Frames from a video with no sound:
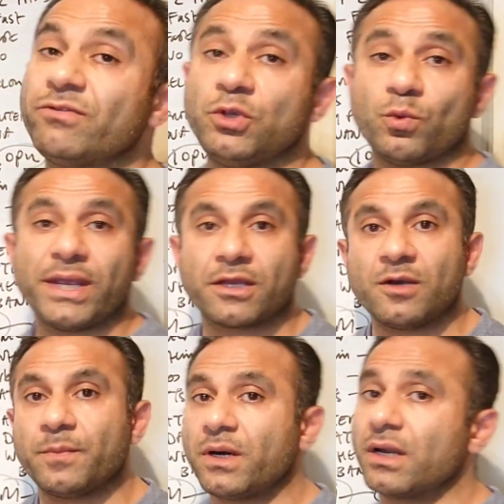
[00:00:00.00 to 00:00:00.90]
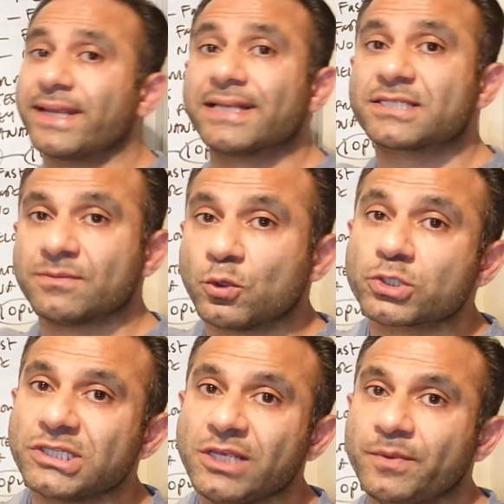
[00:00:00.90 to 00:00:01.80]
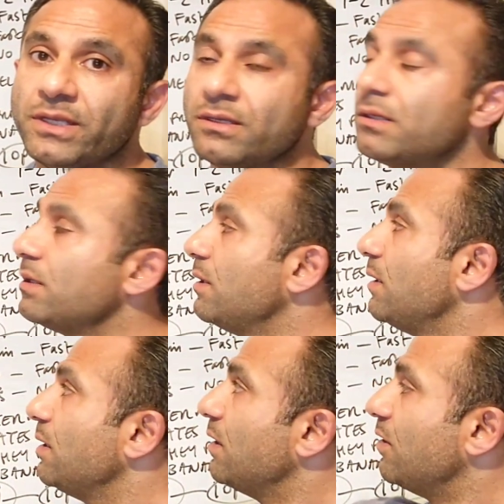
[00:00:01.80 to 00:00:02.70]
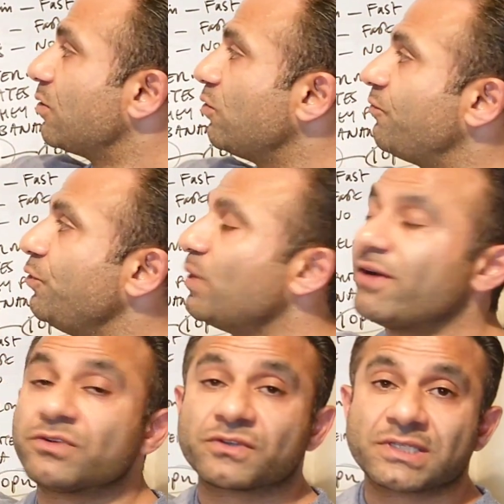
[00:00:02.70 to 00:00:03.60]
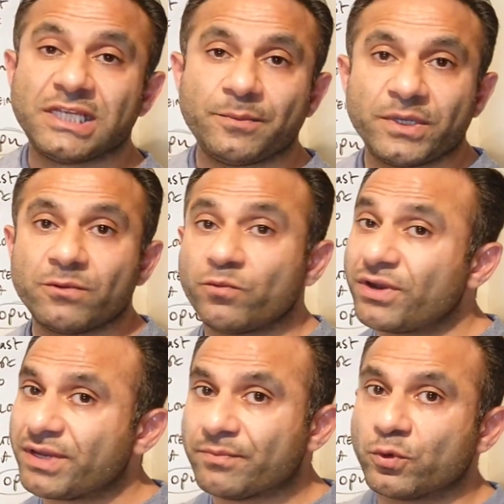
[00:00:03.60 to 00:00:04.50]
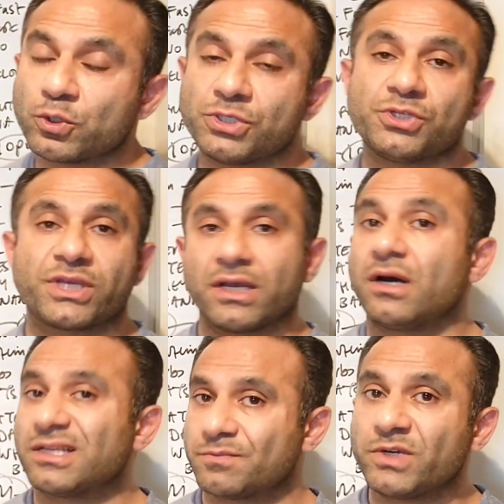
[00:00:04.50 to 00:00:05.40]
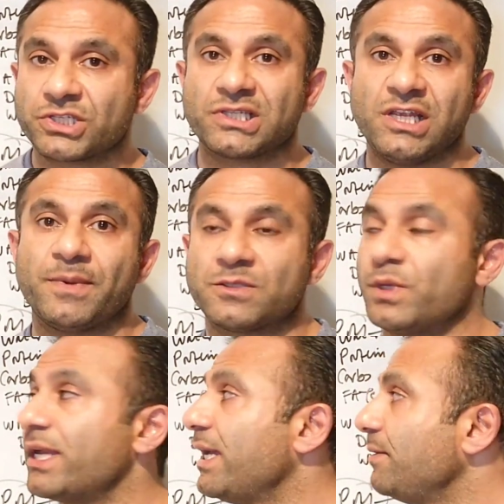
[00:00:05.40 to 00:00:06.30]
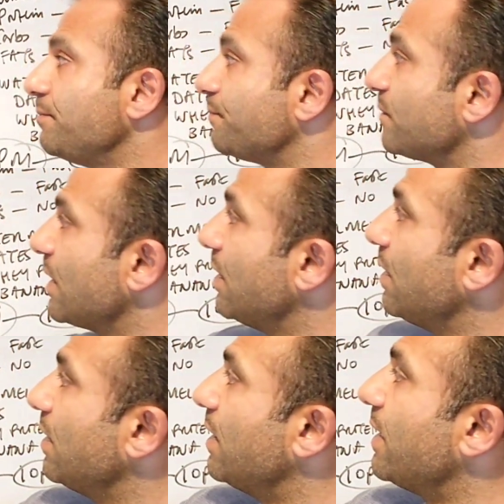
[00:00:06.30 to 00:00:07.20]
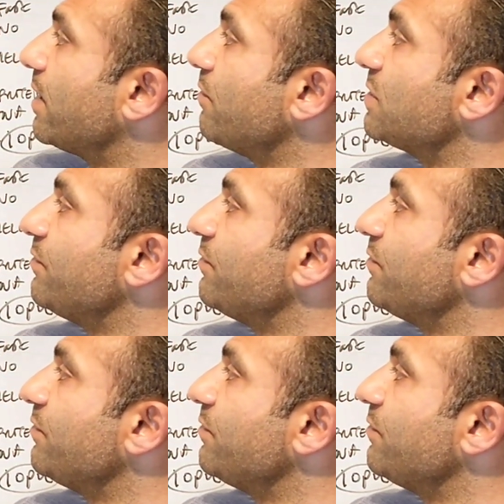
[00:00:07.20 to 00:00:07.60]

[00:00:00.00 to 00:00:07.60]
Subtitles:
whenever you wake up, I'd get some more sleep in. good few hours of sleeping. Very important to get as much sleep as we can. And